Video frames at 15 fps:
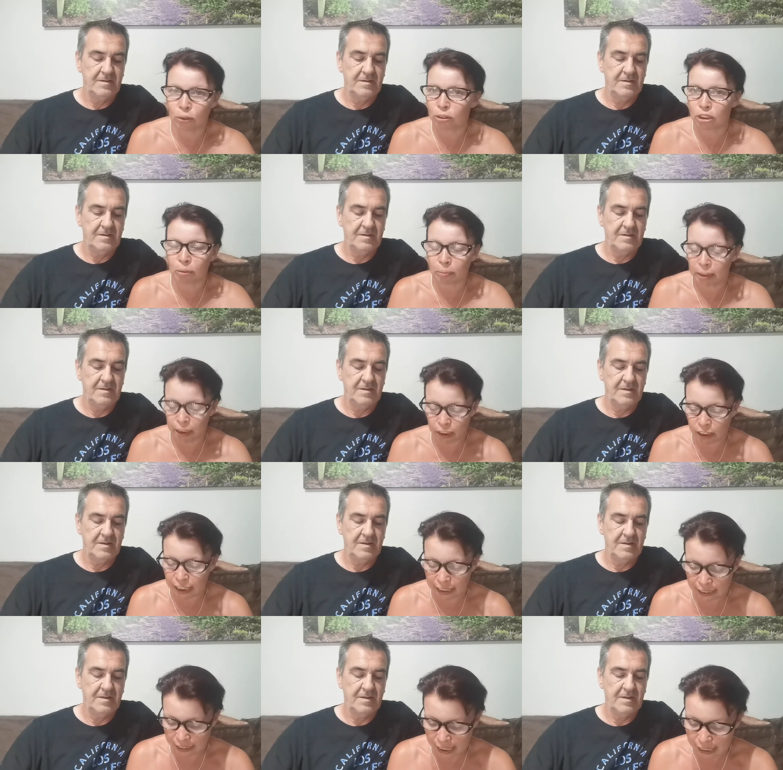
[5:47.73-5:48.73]
Speaker 1: or something
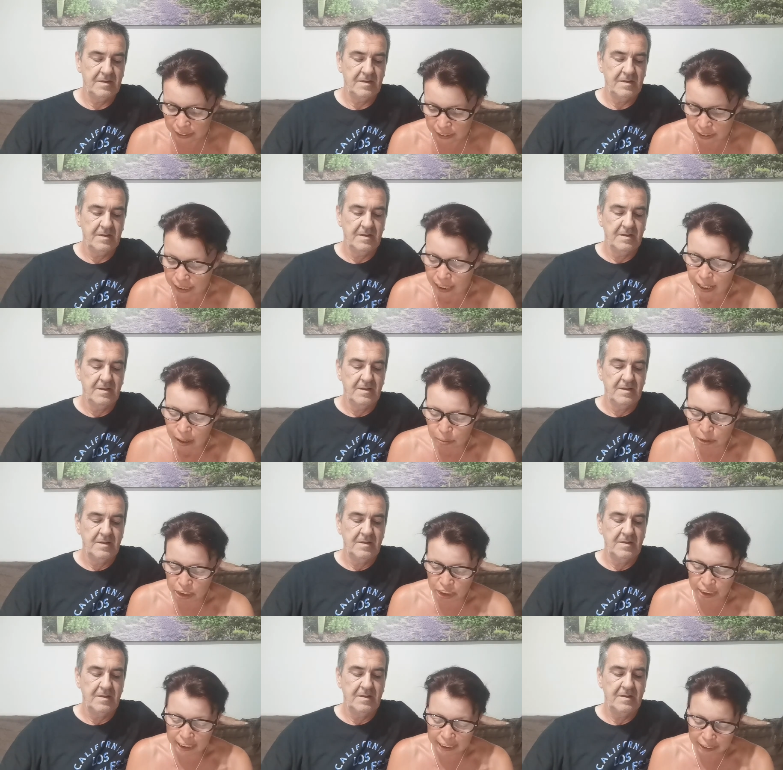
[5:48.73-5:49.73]
like that,
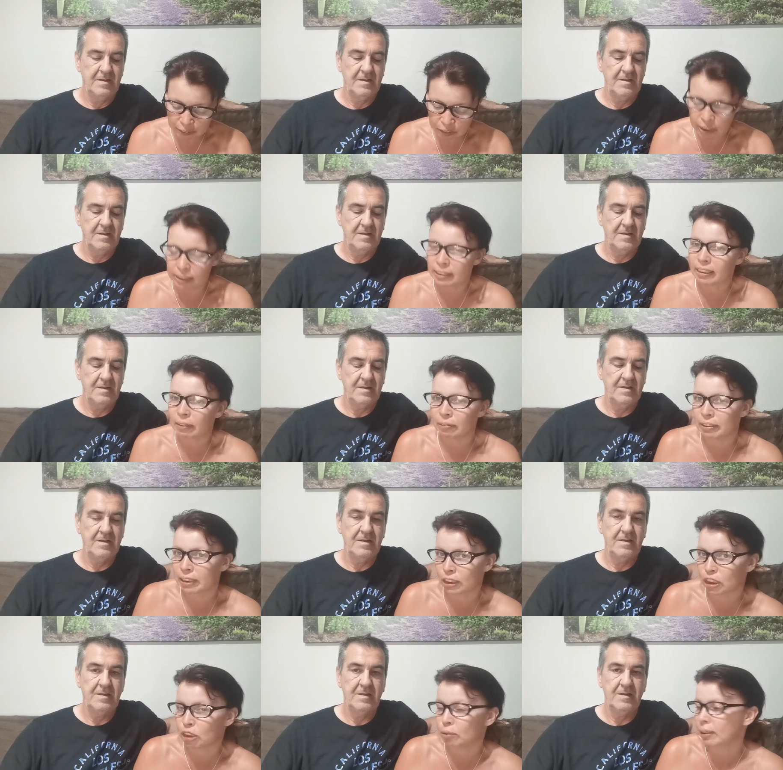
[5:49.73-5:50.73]
which leaves
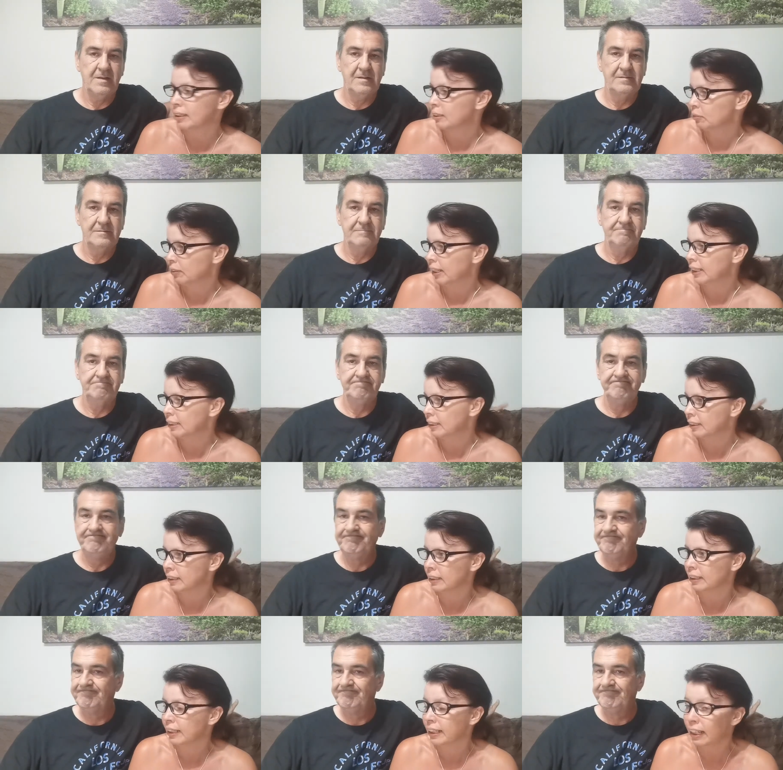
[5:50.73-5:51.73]
72 active cases
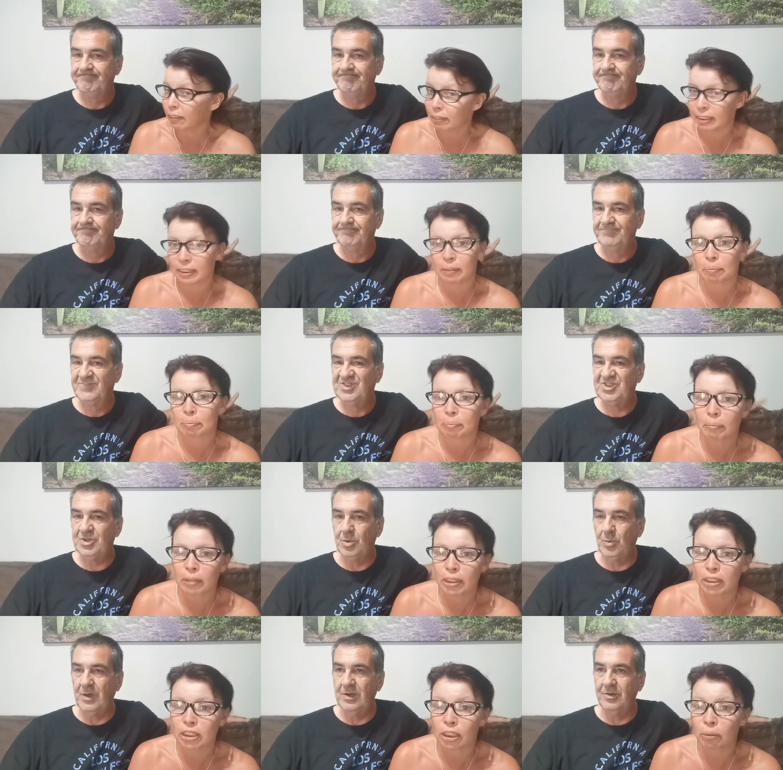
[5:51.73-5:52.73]
in the Canaries.
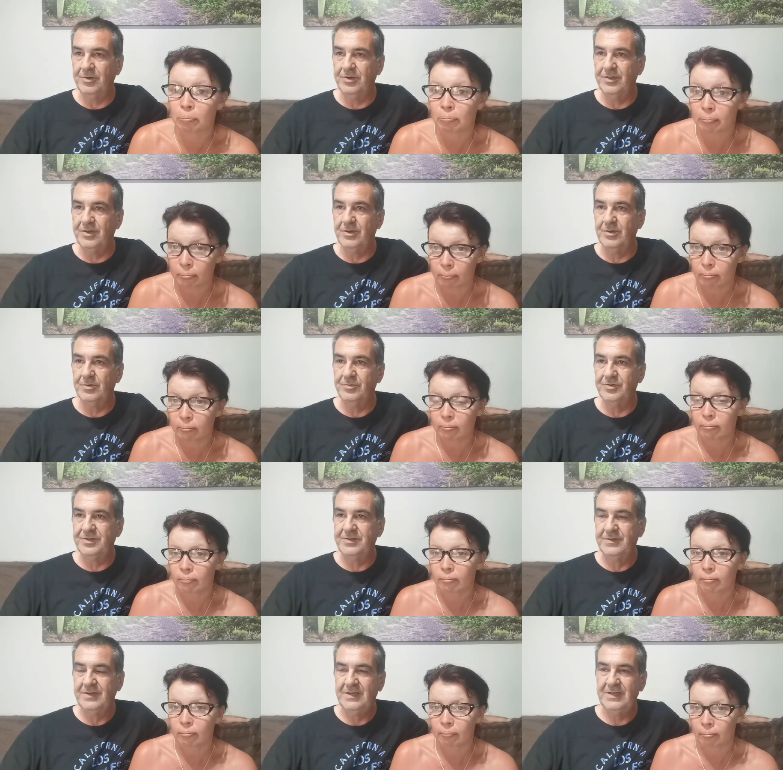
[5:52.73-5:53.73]
Still well so. under the
Speaker 2: 100.
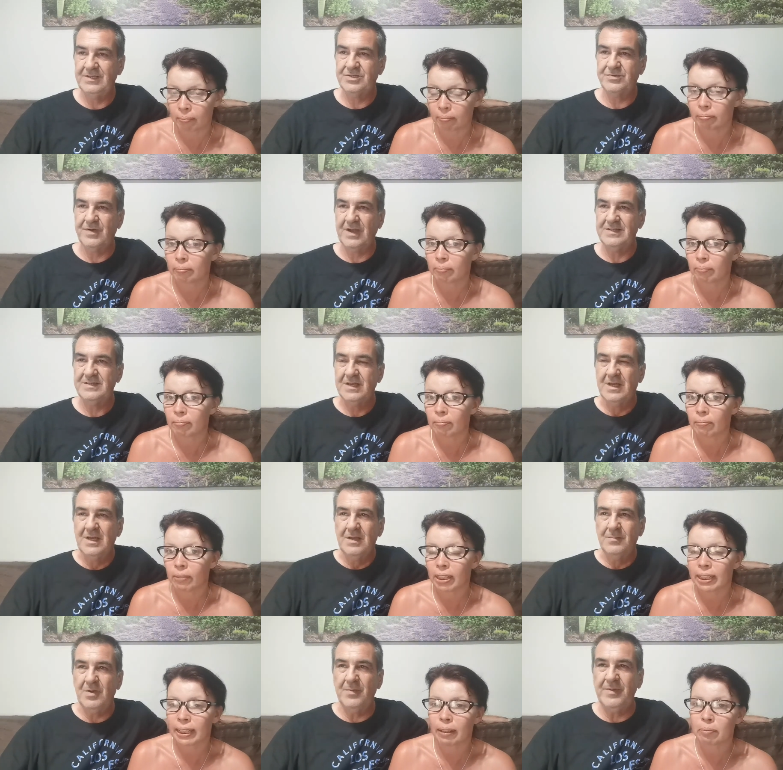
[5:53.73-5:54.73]
Mm-hmm. It's great.
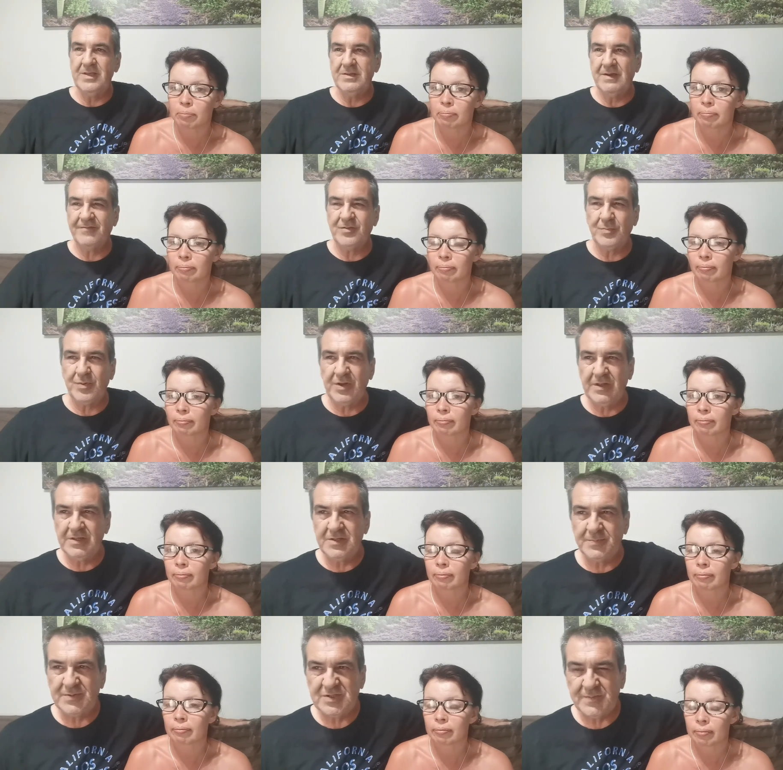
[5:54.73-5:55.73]
But I mean, you have to put it
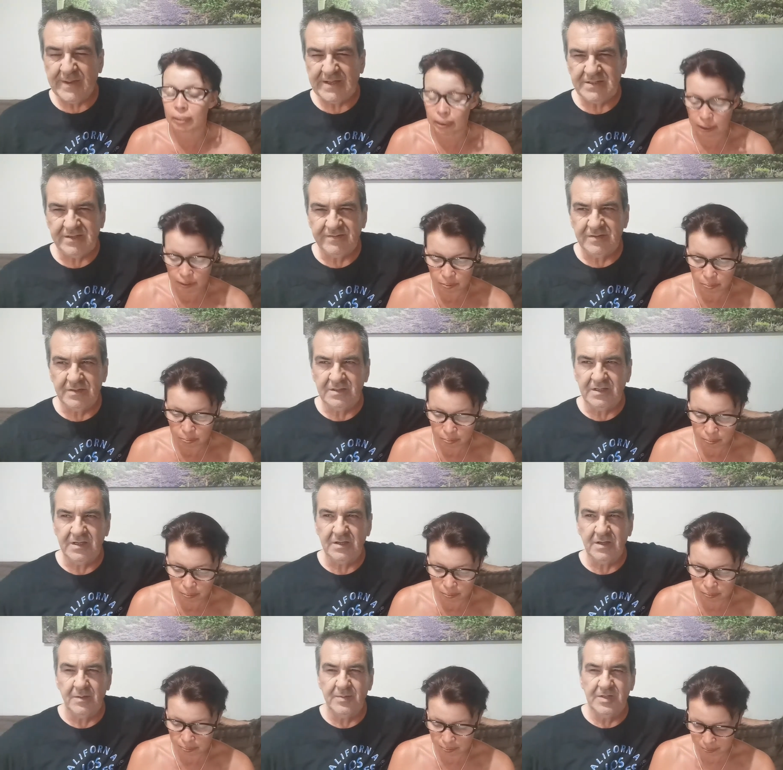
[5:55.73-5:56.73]
into perspective, don't
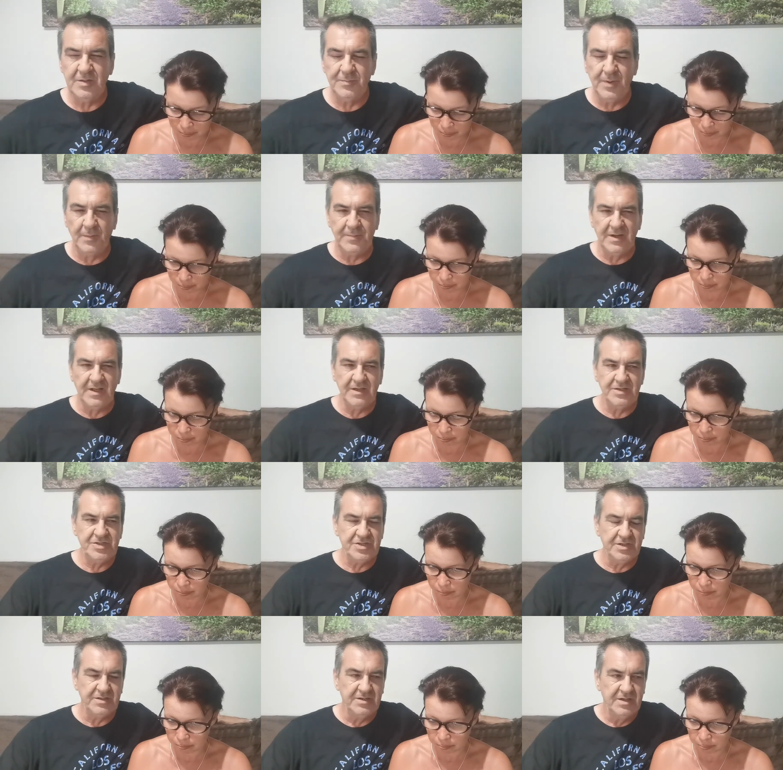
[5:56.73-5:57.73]
you? I mean, the
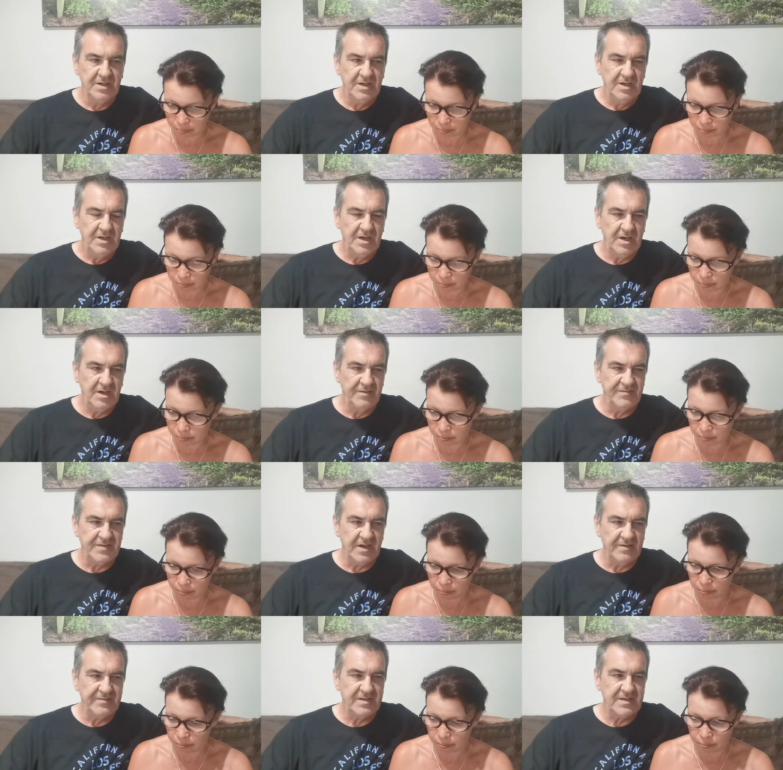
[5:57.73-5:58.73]
population of
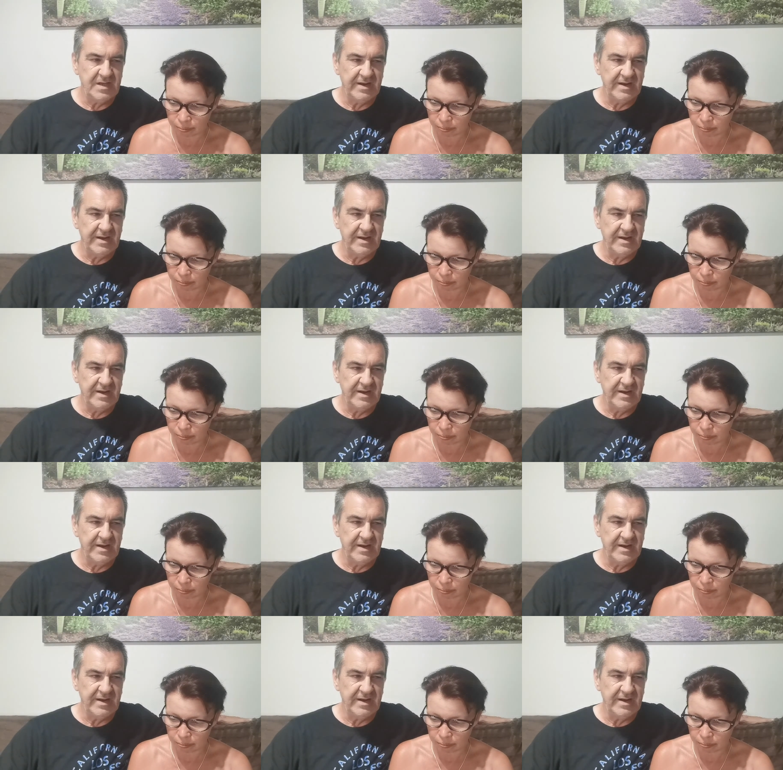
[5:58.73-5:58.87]
the, of the